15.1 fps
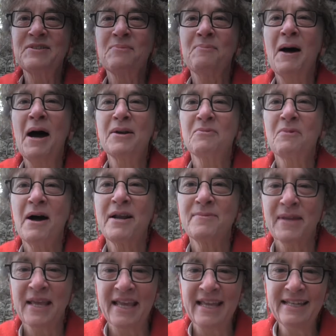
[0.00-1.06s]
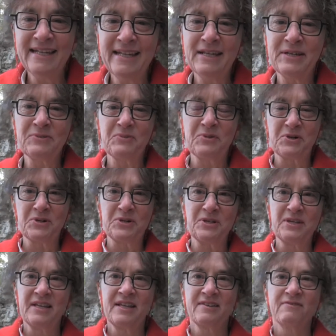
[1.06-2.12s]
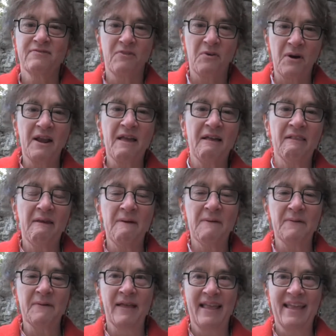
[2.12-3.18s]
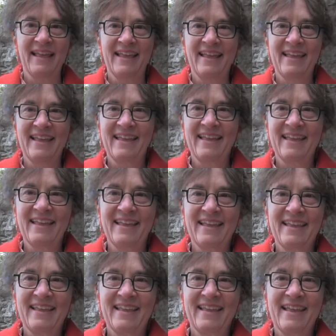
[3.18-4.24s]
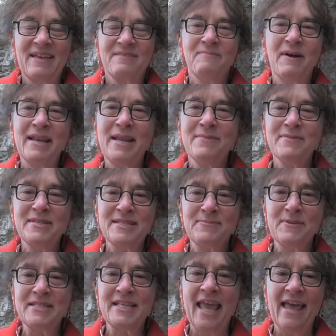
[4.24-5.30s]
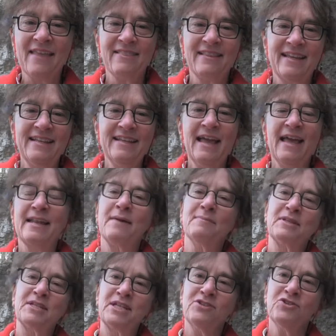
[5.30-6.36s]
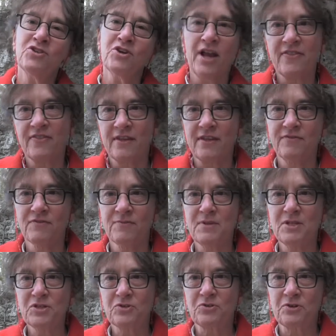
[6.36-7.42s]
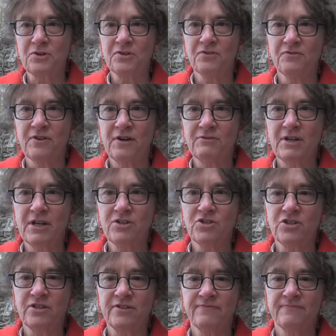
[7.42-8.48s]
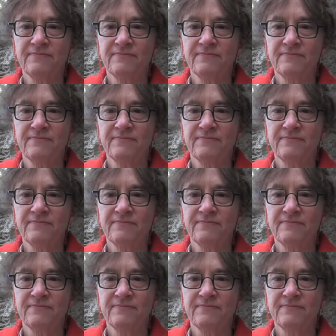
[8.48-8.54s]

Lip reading: the Potawatomi Indian word for hello. My name is Miss Kathleen, and I'm a teacher at the Ephraim Historical Foundation.